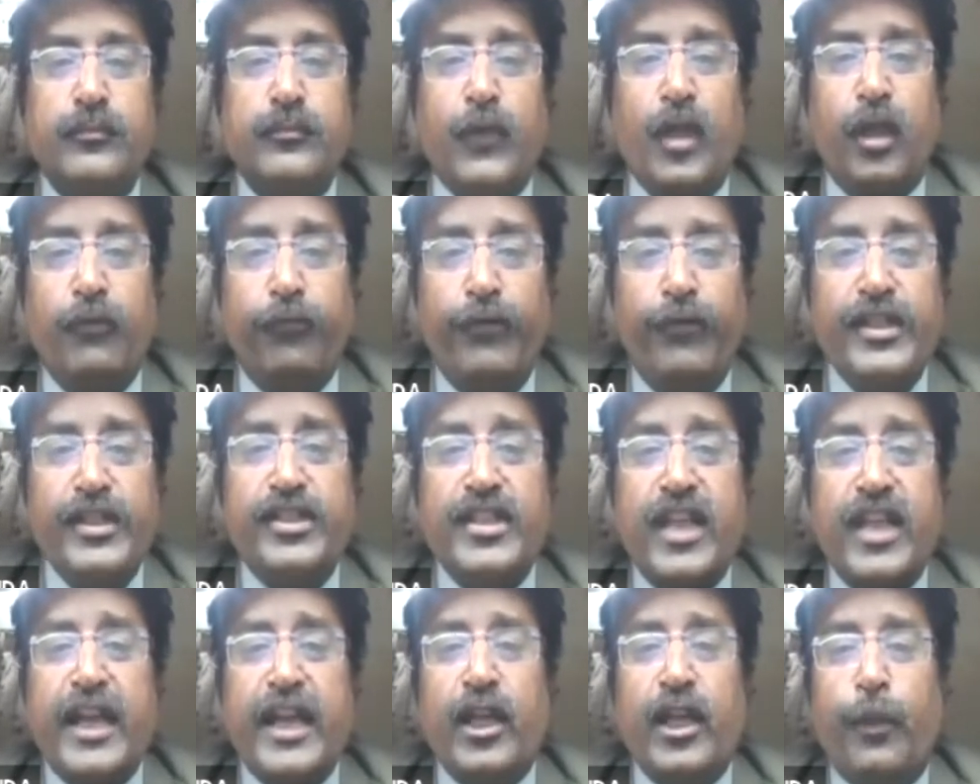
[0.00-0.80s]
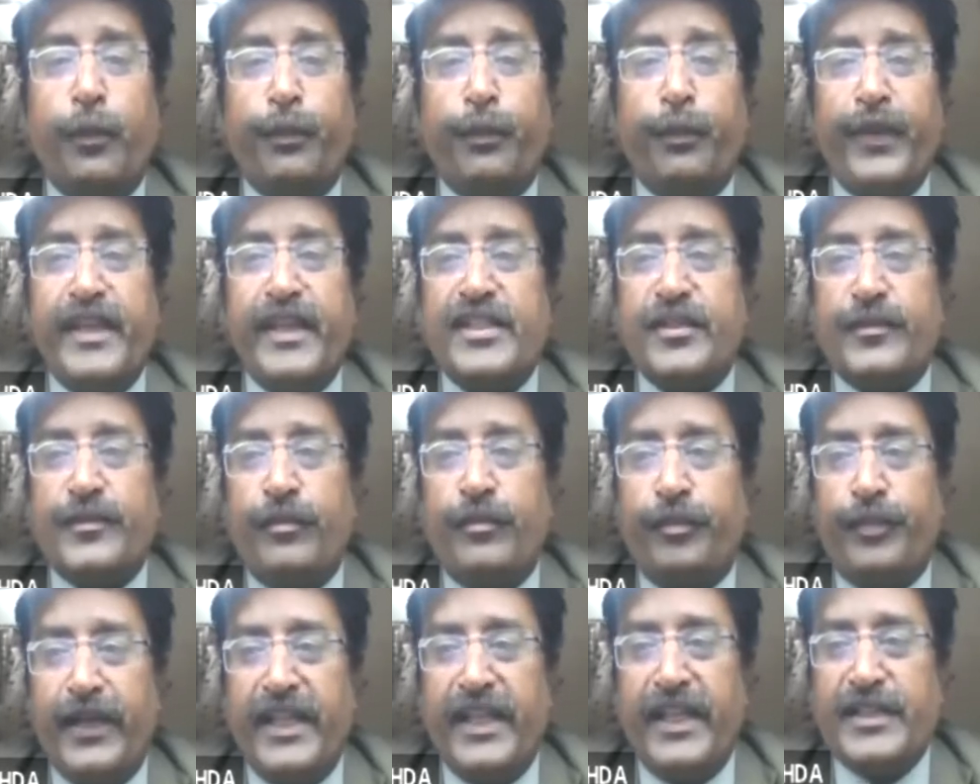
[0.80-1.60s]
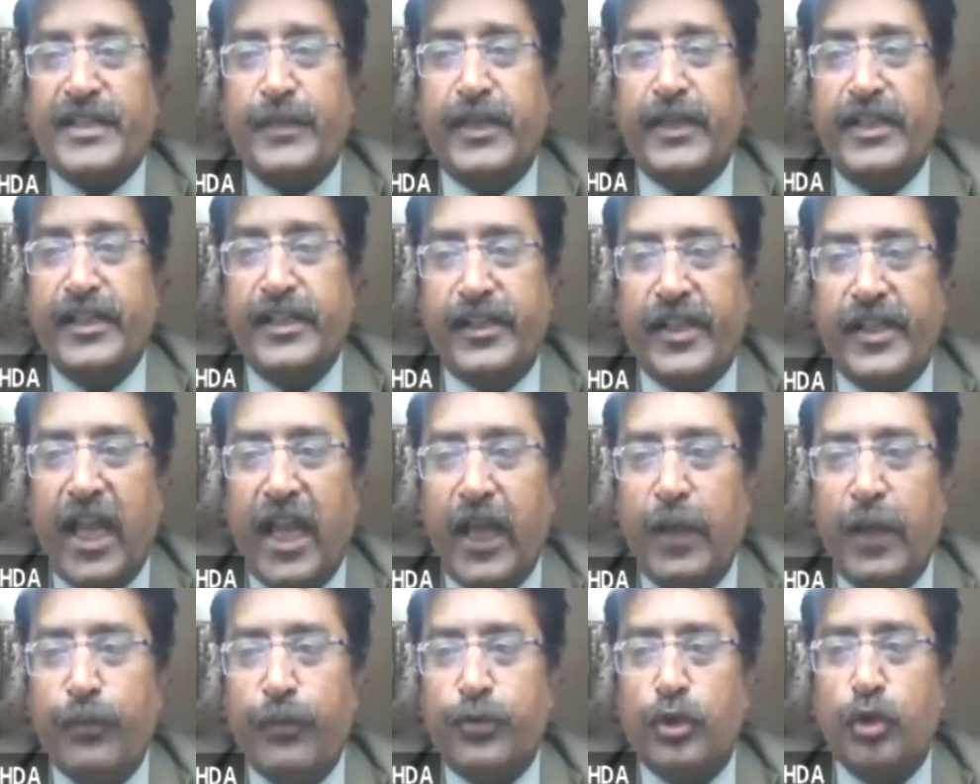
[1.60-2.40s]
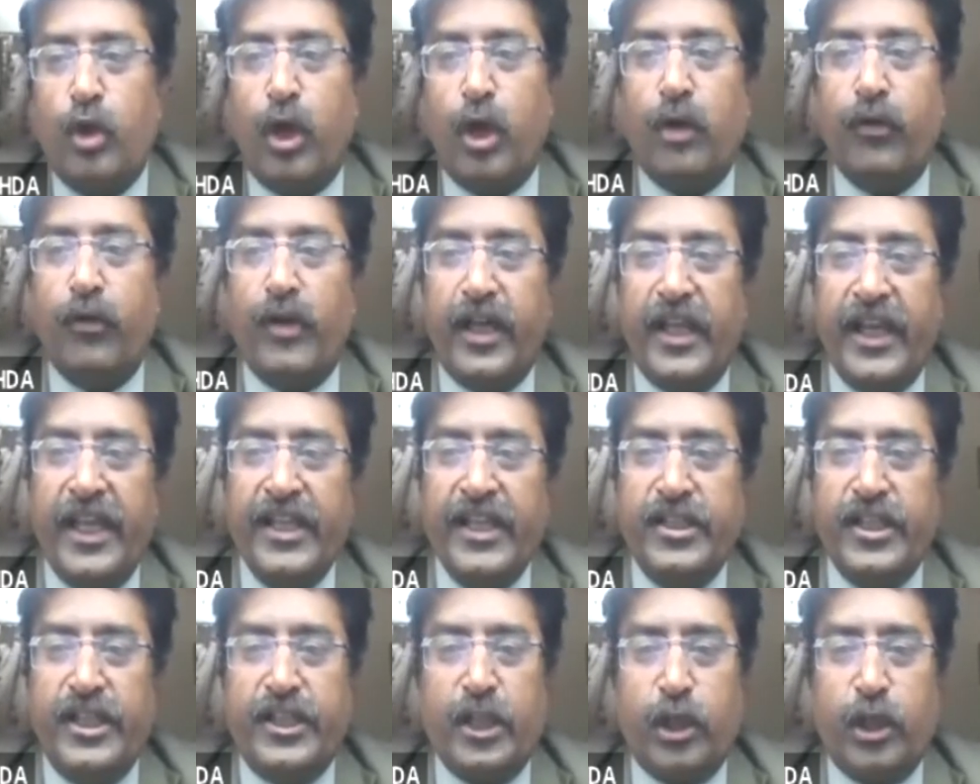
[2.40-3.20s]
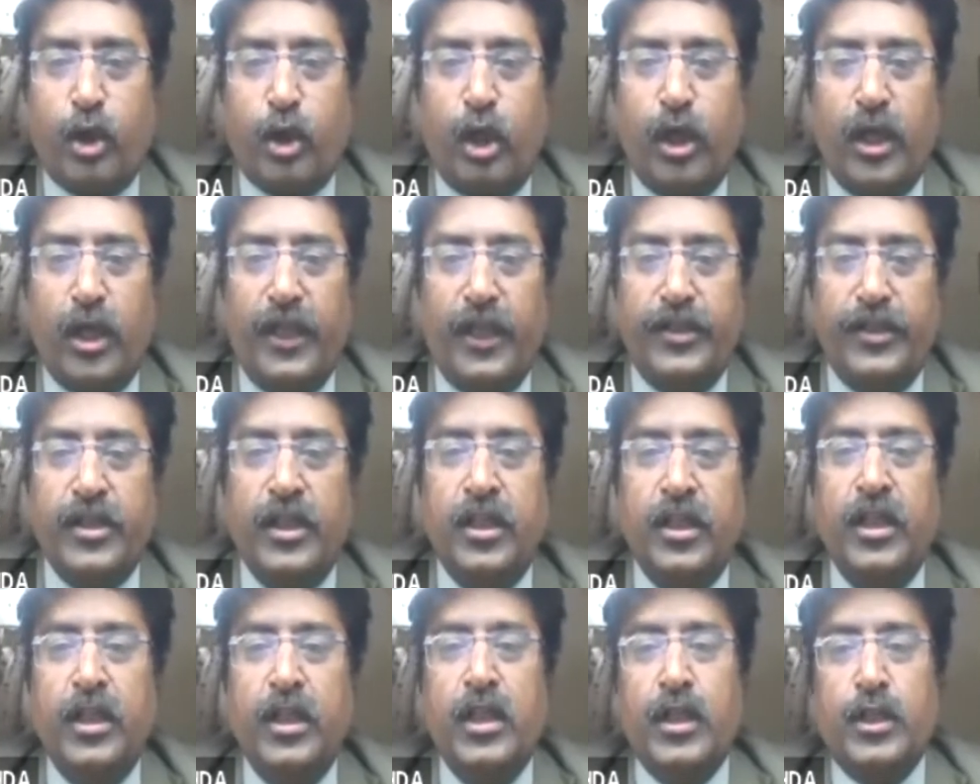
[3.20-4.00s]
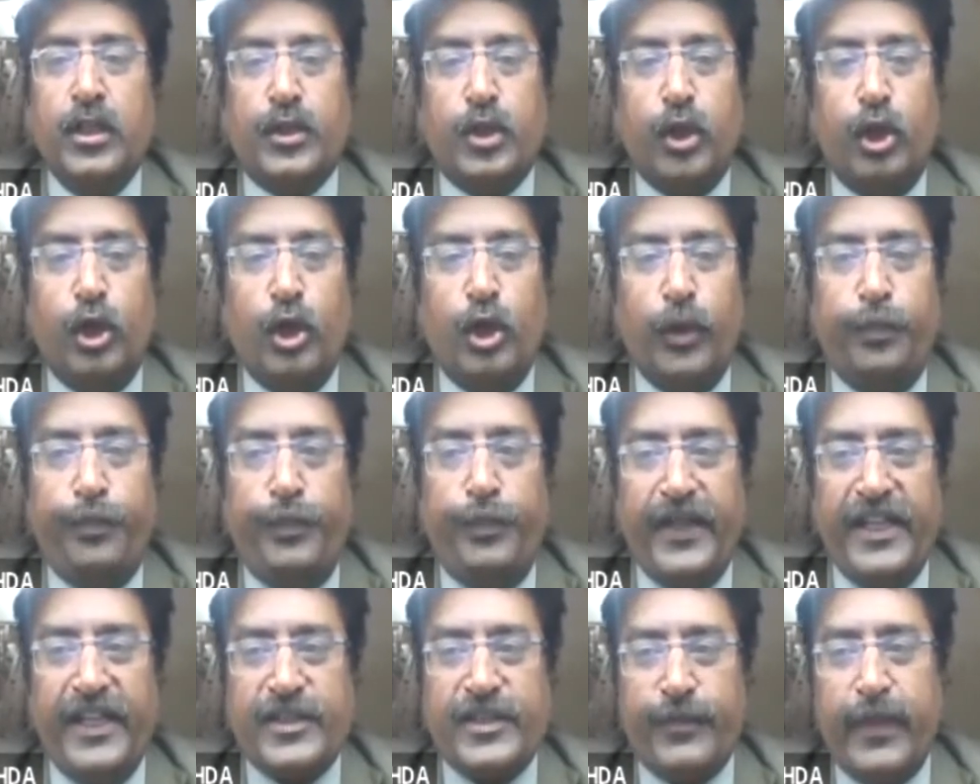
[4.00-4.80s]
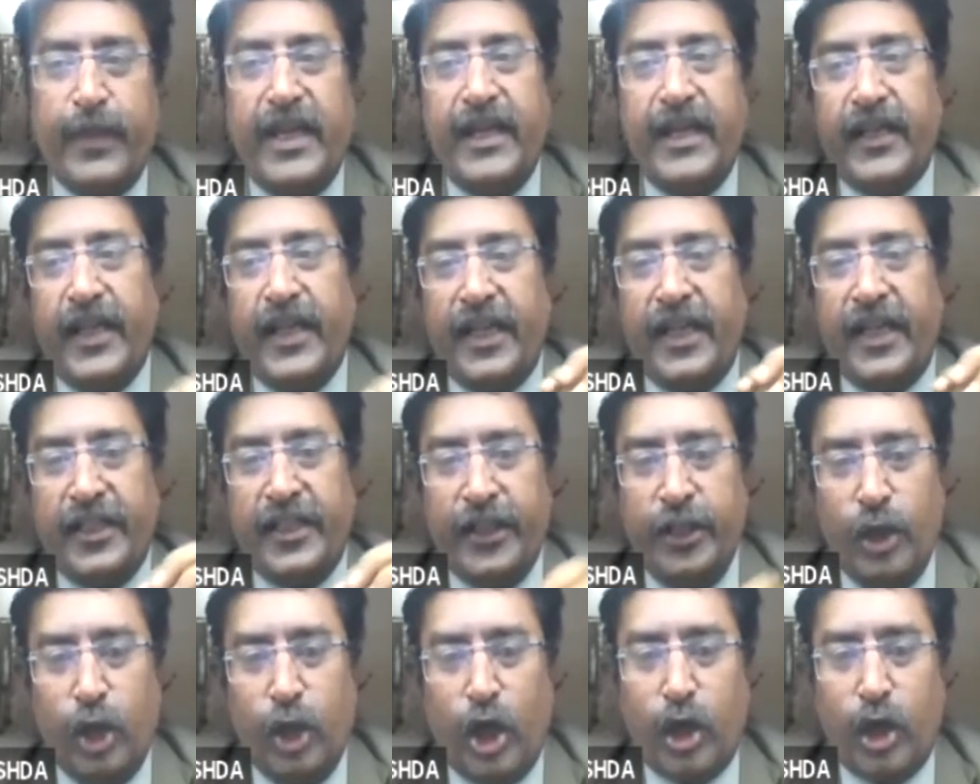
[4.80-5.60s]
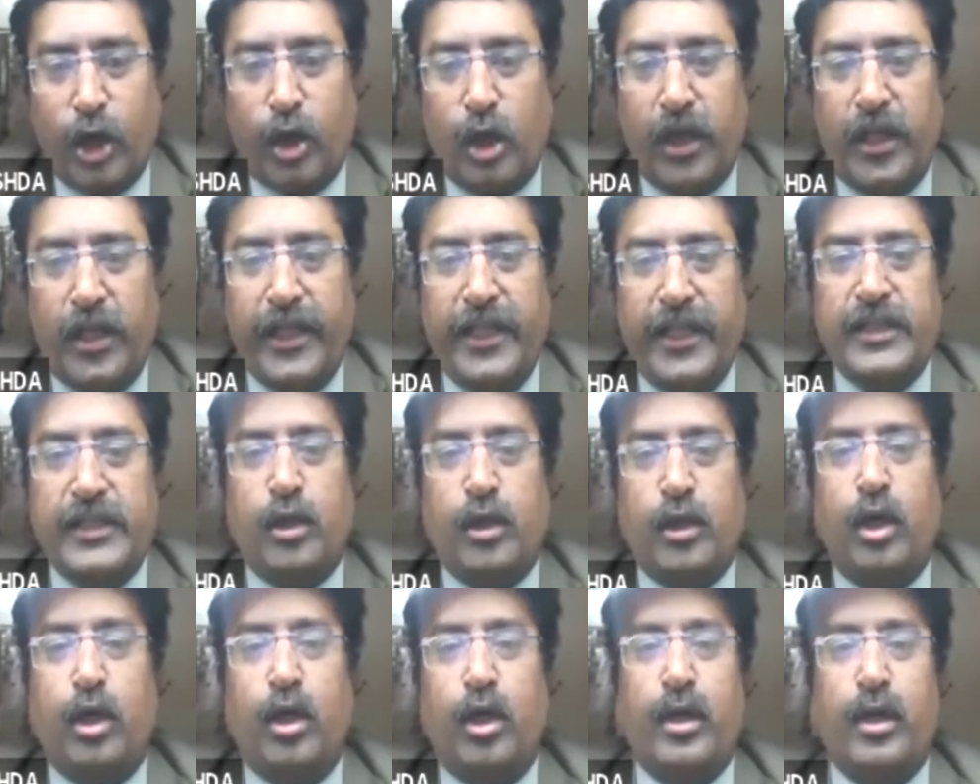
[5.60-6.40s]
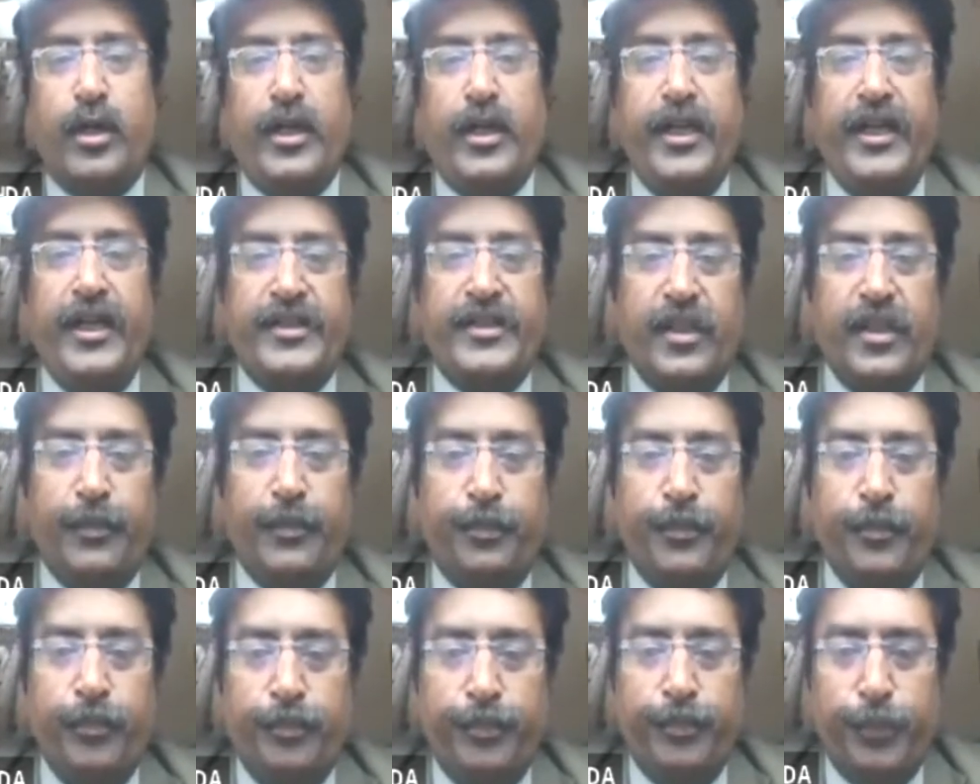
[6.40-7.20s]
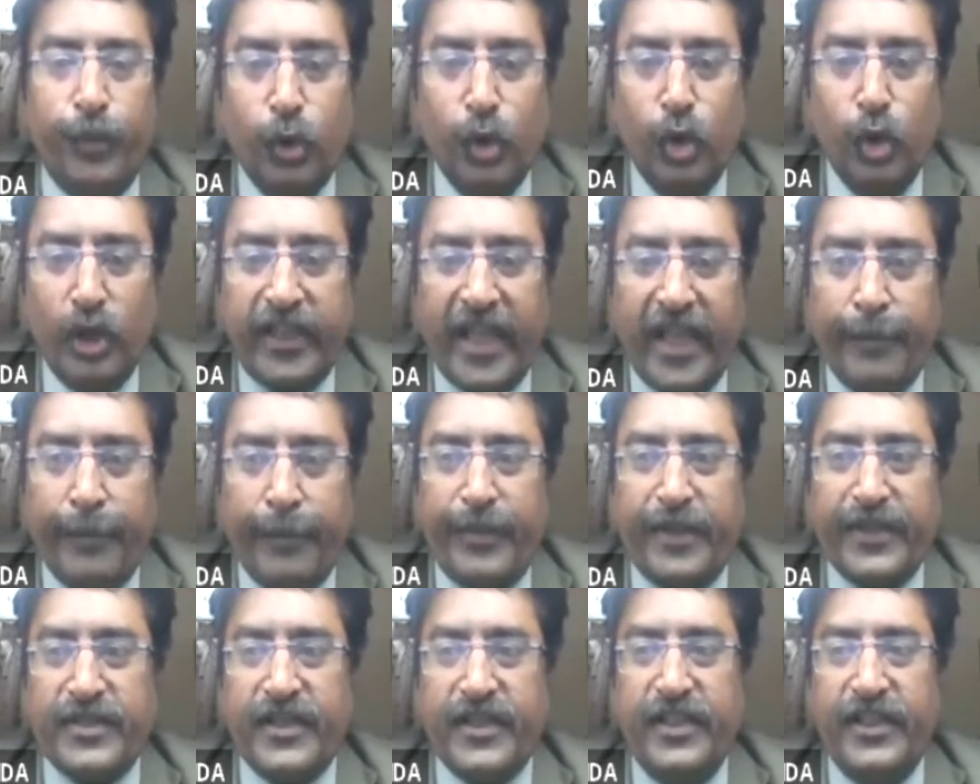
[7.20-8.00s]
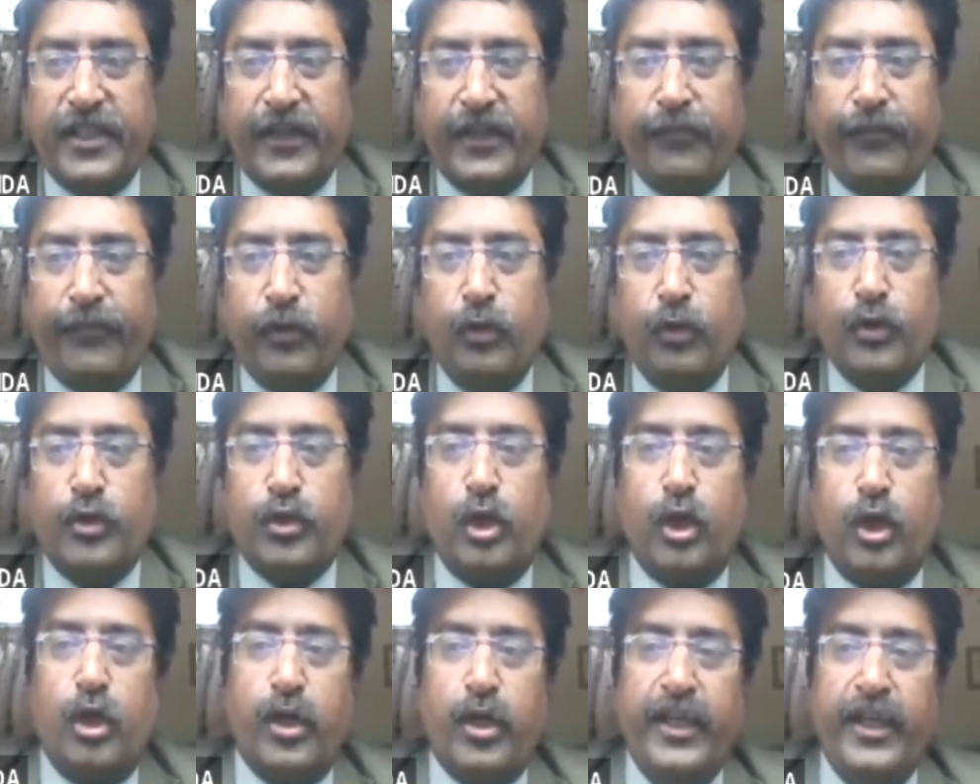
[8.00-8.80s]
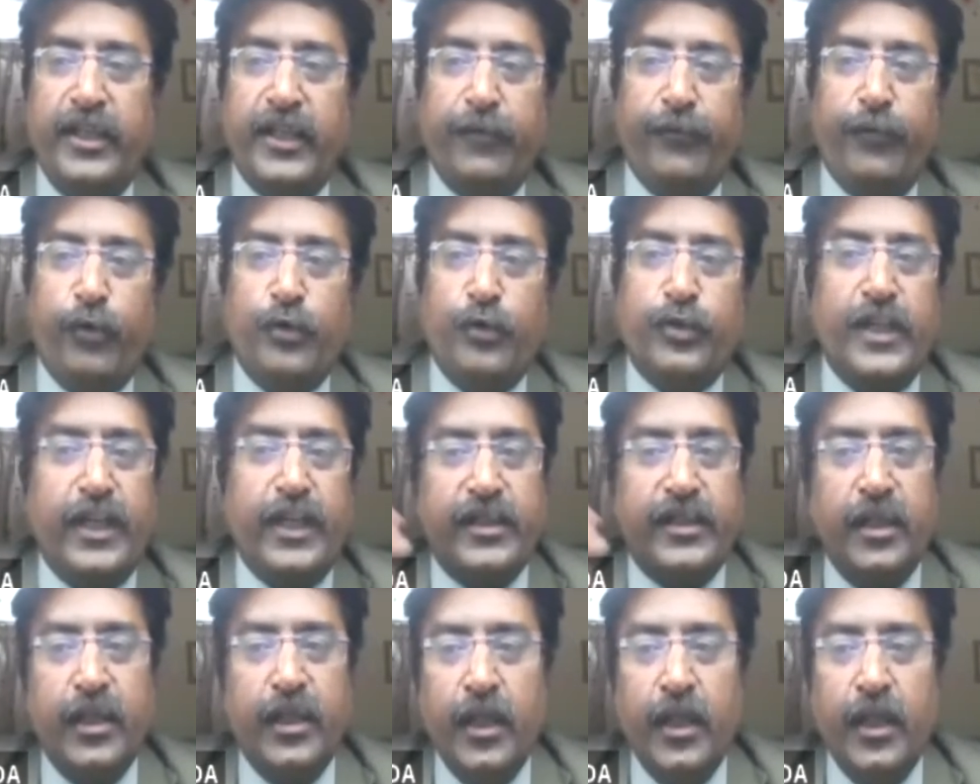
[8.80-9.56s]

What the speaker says: which kind of placement drives you have arranged at your college. So placement at your college, or it's a pool campus interviews or interviews at